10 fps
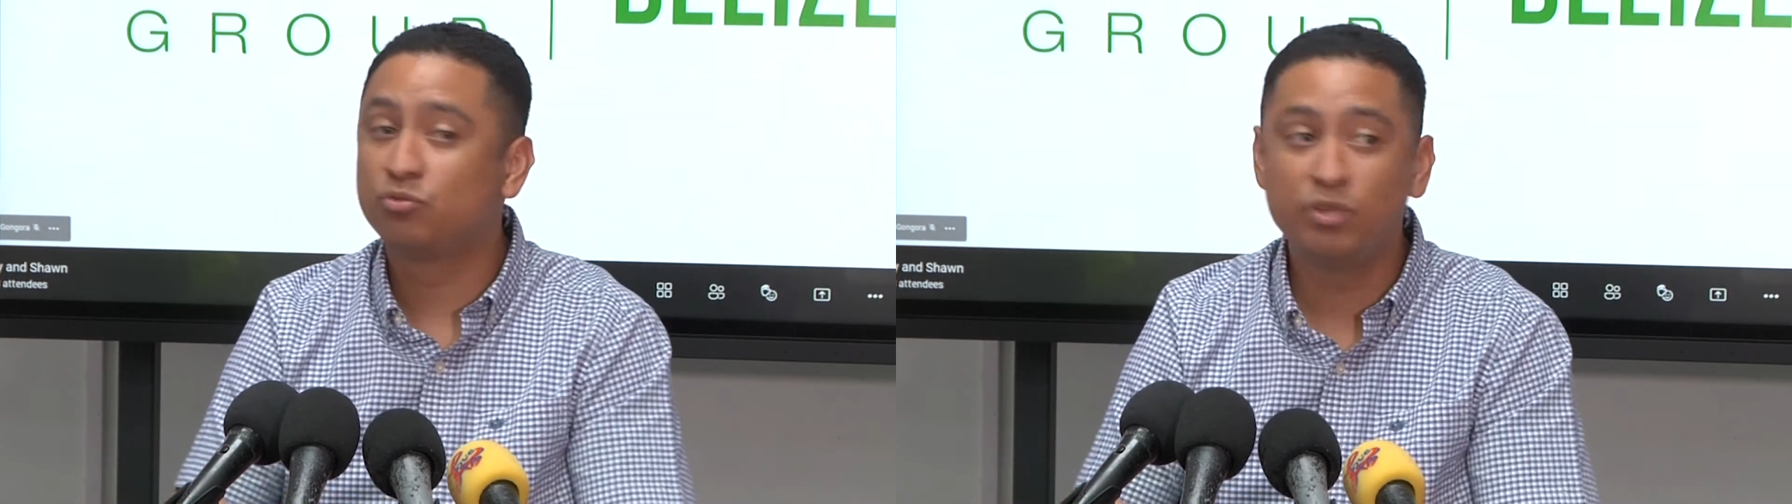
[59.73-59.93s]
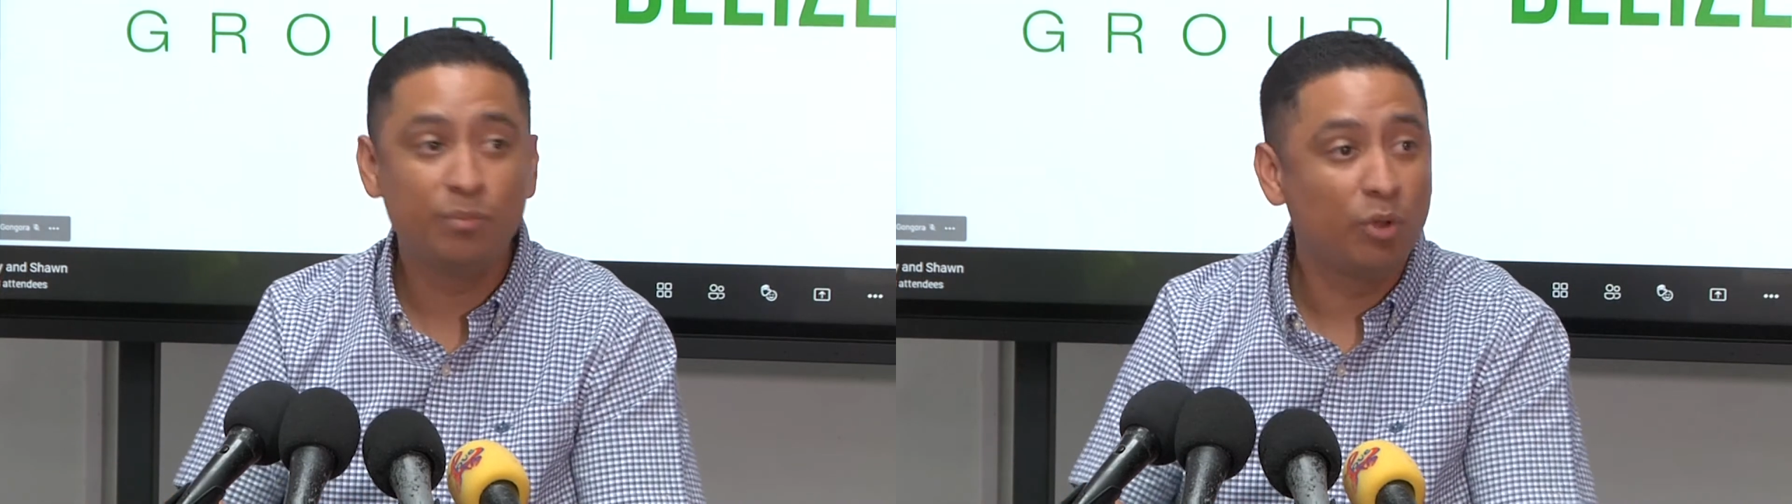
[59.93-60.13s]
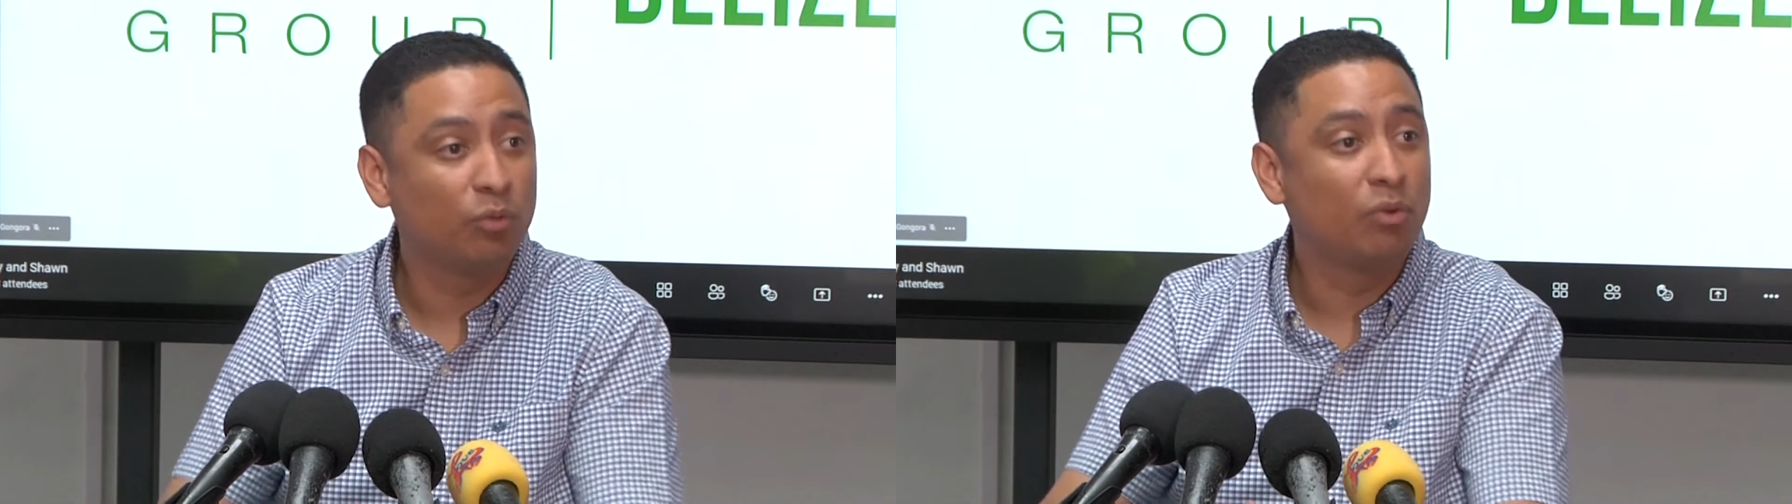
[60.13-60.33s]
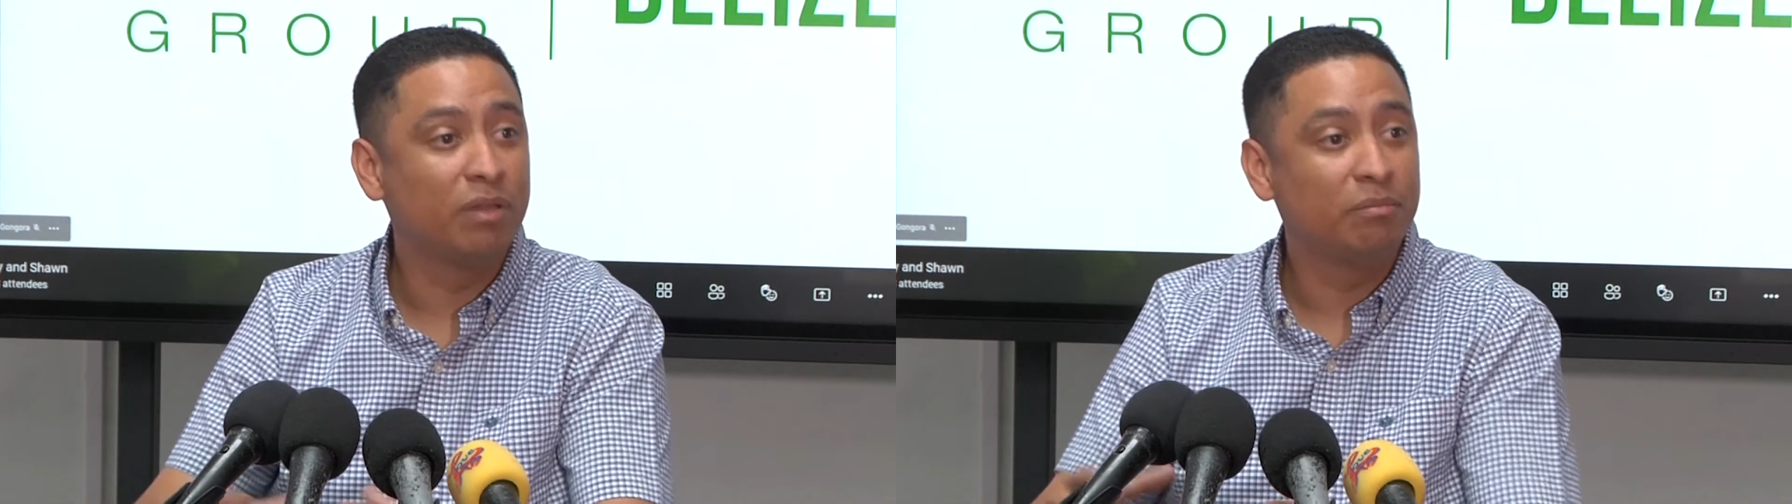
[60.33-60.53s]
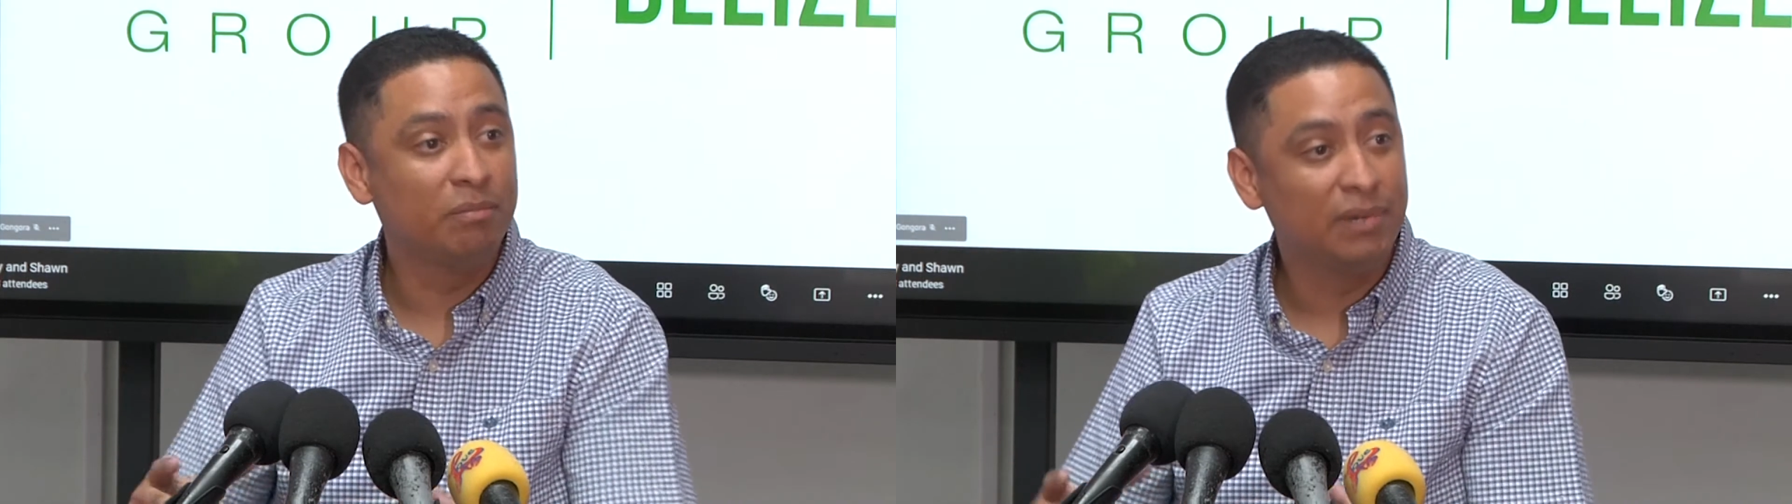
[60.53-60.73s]

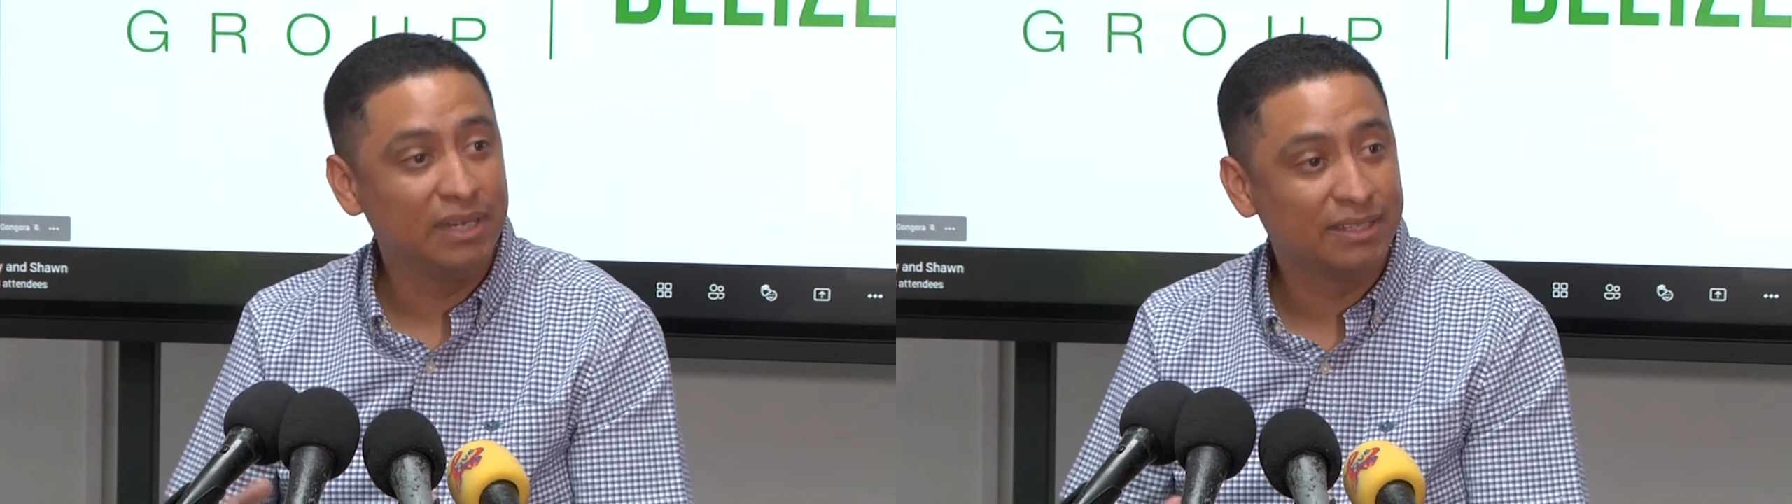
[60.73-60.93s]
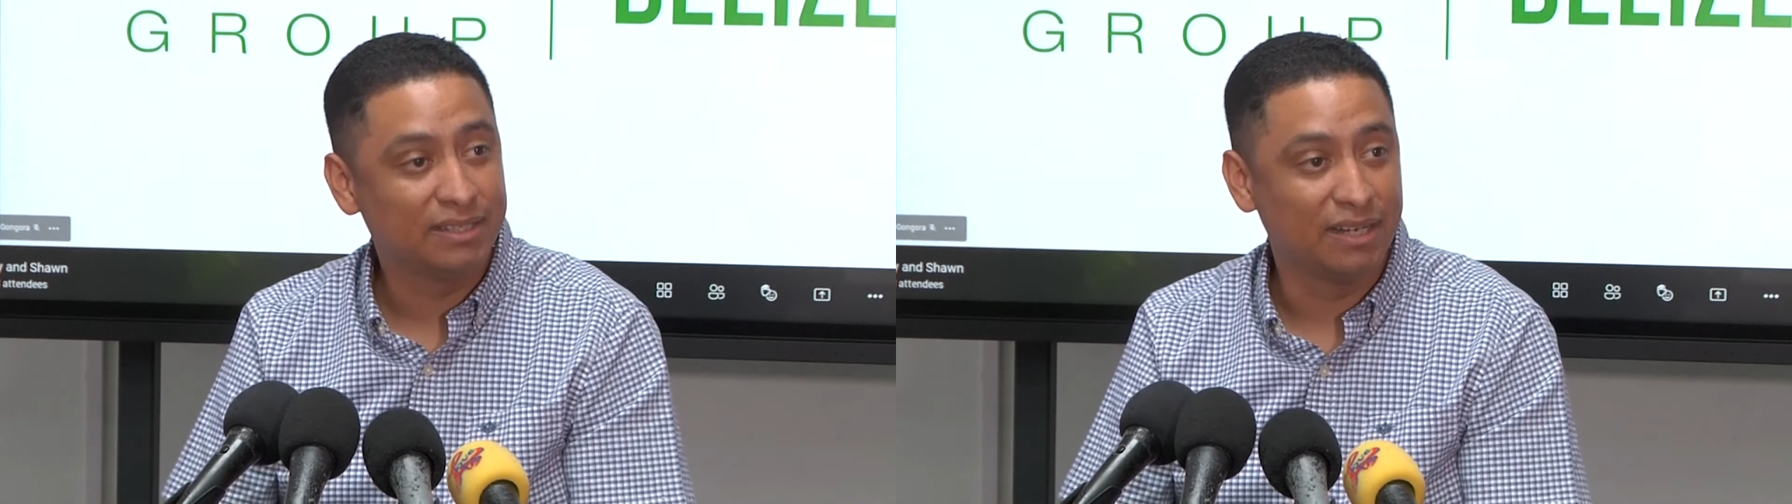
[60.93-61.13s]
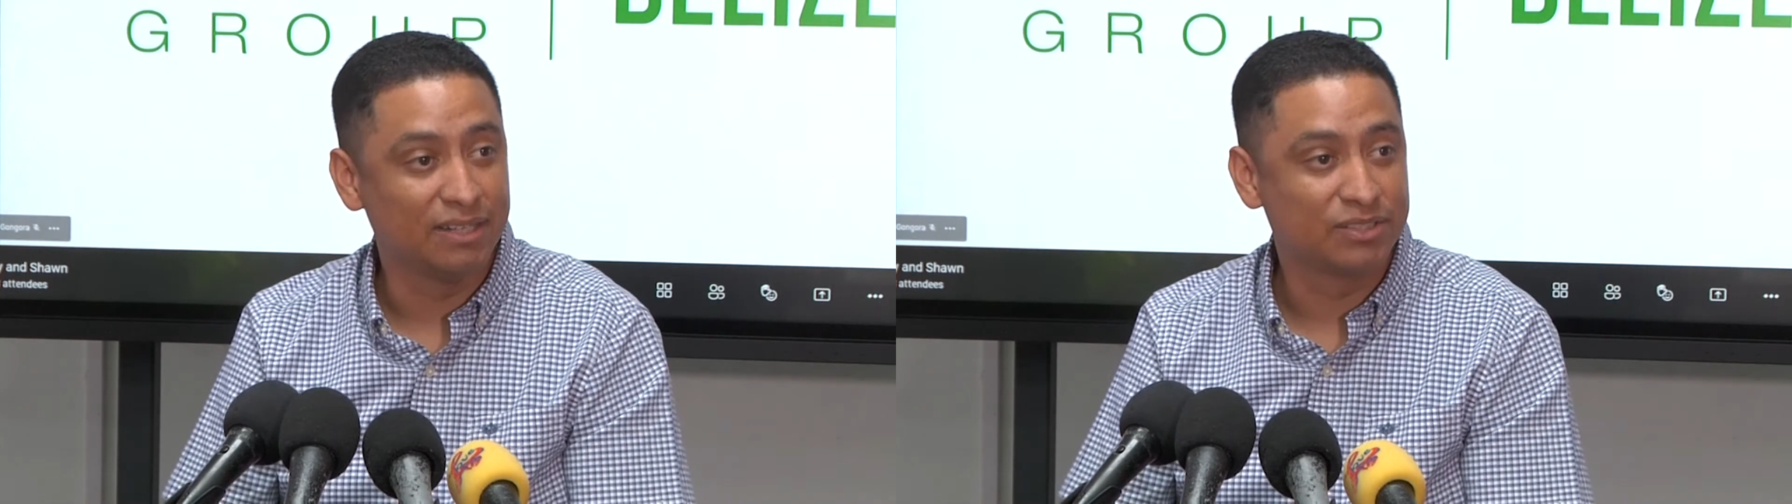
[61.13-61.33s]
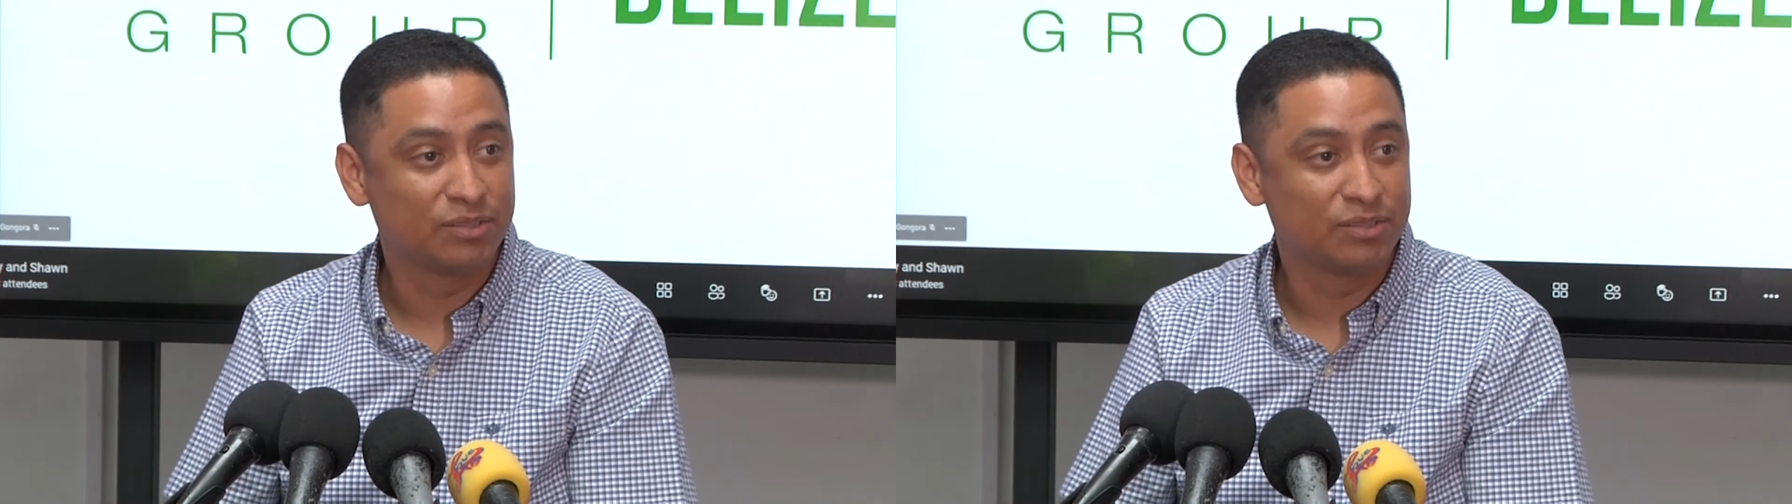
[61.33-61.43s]
$3.1 million